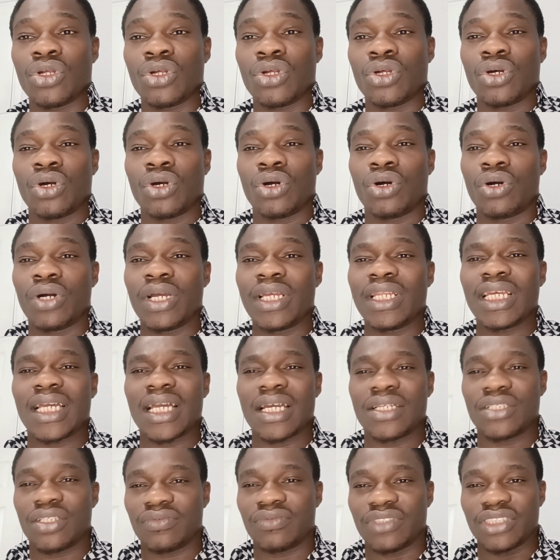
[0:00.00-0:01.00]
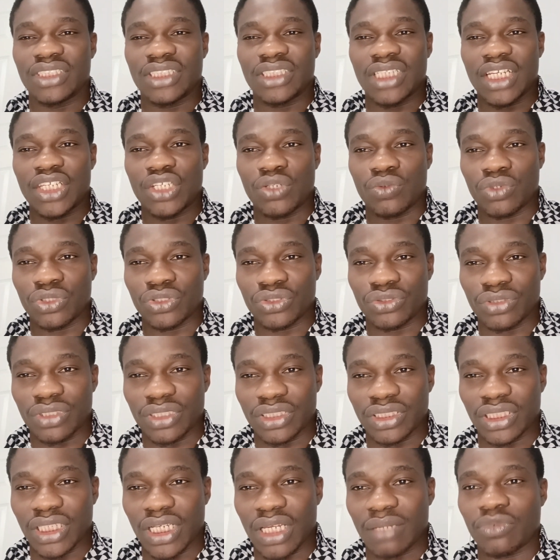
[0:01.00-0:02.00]
or any kind of design you want to
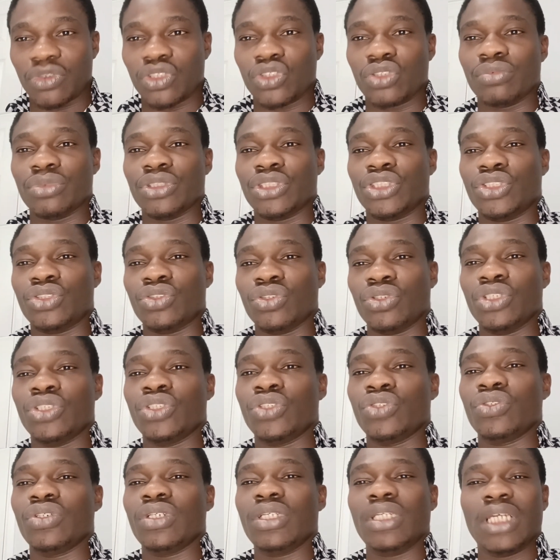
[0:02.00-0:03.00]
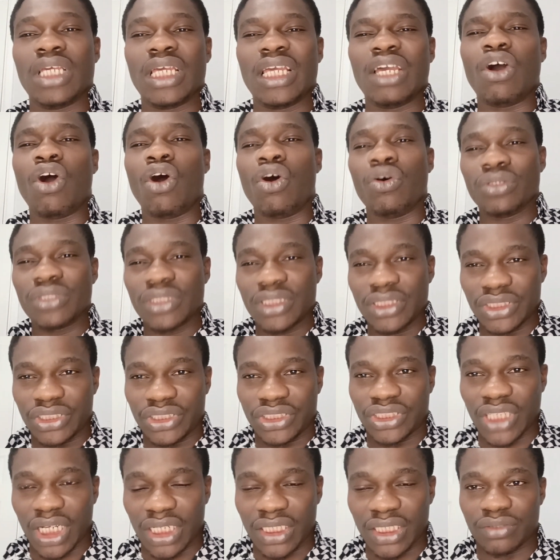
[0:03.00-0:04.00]
design. I'm going to be showing you on this
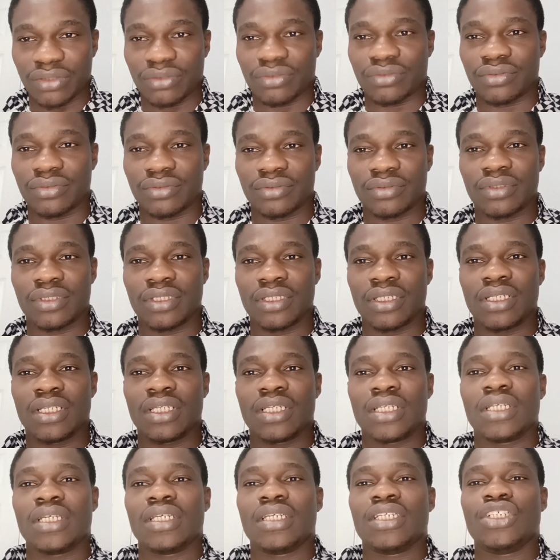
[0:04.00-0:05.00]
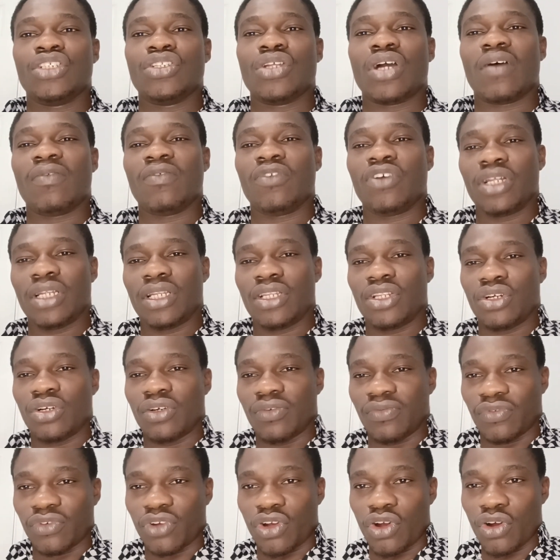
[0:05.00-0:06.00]
channel. I've got a lot
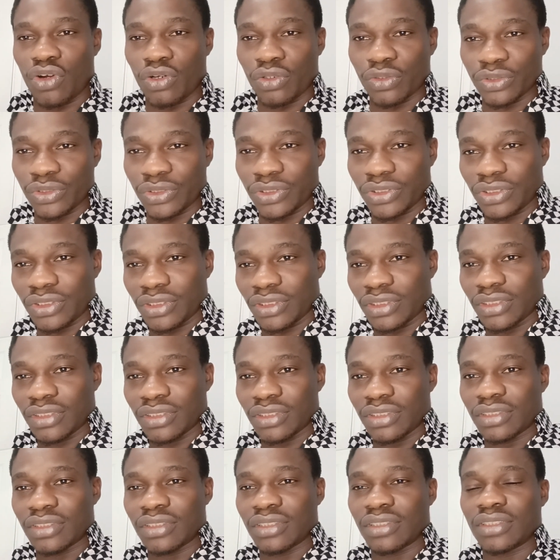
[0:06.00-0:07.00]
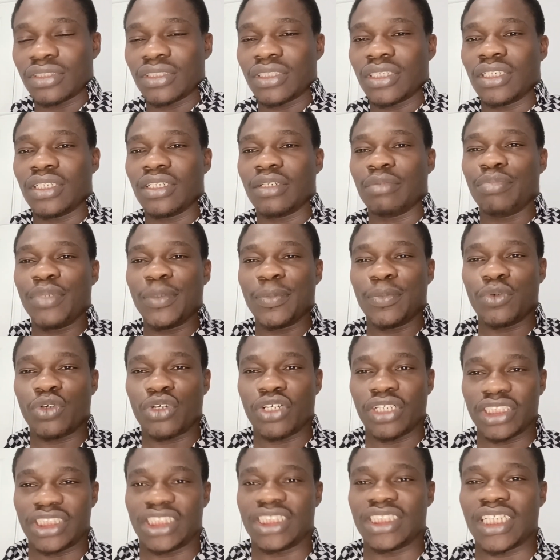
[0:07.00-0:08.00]
of calls, people
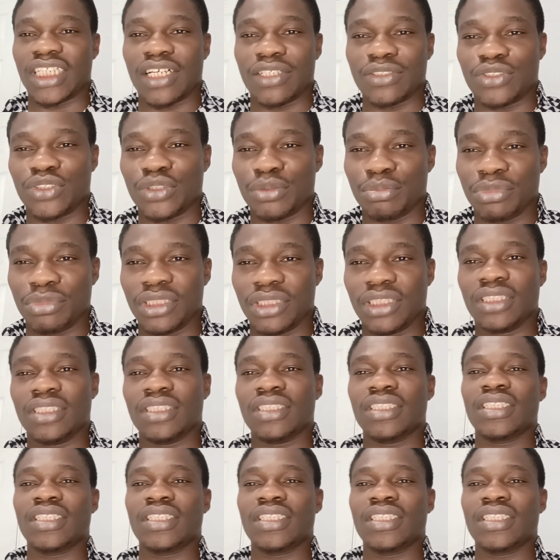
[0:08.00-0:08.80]
reaching out to me.